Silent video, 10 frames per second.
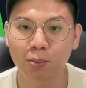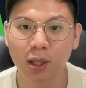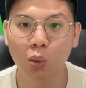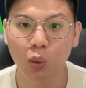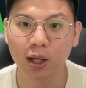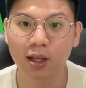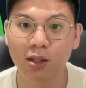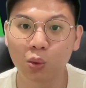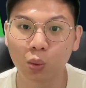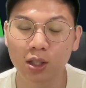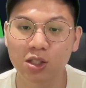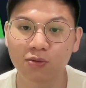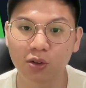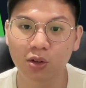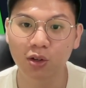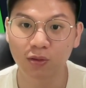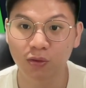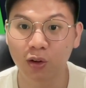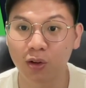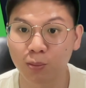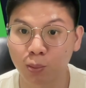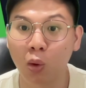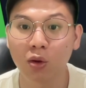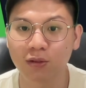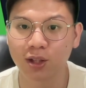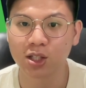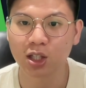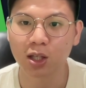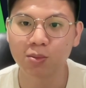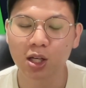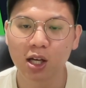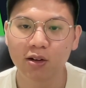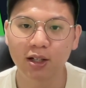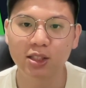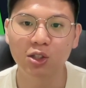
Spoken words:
Big 1-0 wins for both of these teams, right?